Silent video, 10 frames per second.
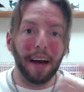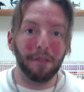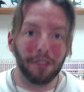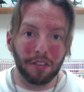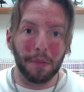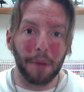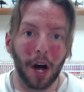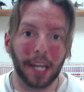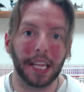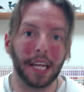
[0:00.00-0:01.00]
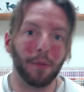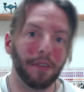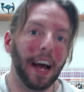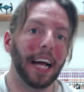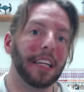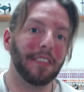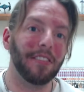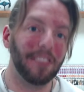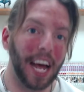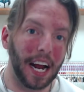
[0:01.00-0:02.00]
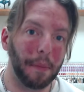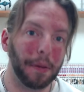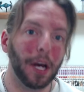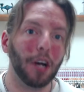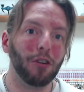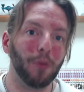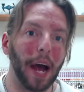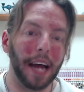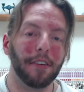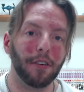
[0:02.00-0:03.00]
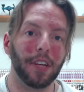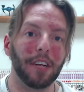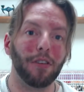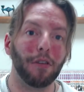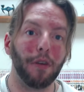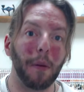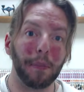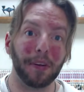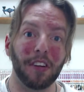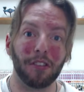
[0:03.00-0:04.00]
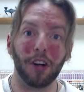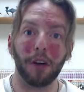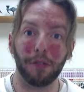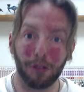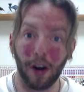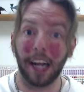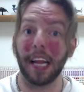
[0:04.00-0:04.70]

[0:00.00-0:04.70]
ever since the Maki thing, we've had this setup to enter this from a position of strength,